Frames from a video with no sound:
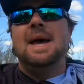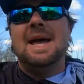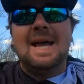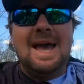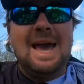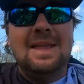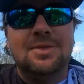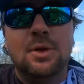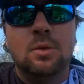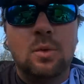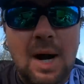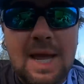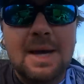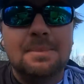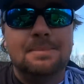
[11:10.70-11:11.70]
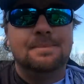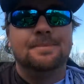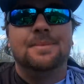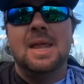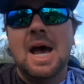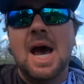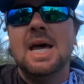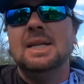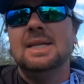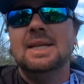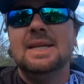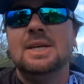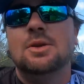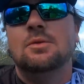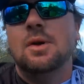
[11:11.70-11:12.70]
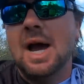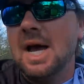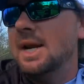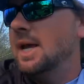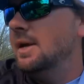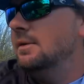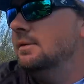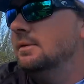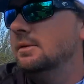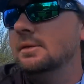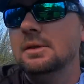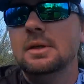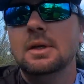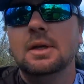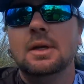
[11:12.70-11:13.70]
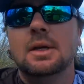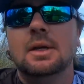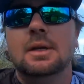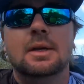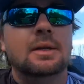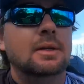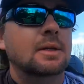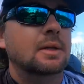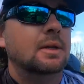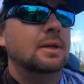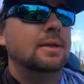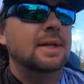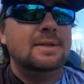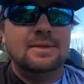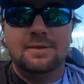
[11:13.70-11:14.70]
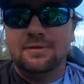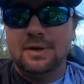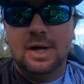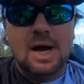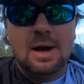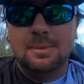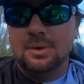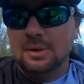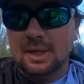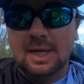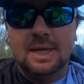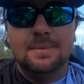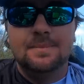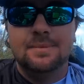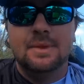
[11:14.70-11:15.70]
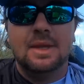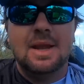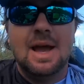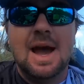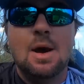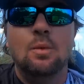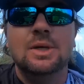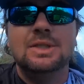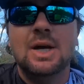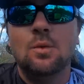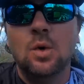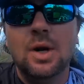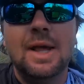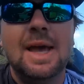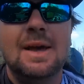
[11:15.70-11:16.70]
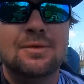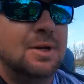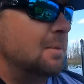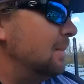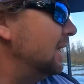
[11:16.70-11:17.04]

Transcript: back at the ramp, Island Inn right now. This is a phenomenal lake. I wish I would have